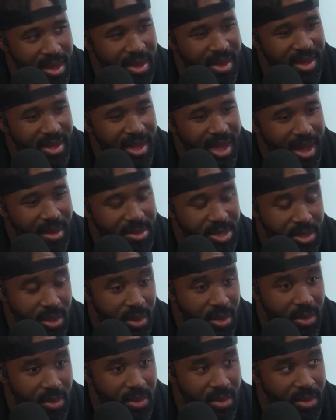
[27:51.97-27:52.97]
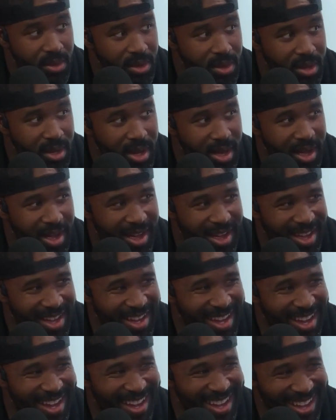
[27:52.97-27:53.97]
Good intel.
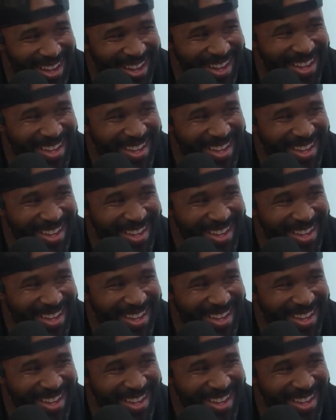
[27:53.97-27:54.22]
A good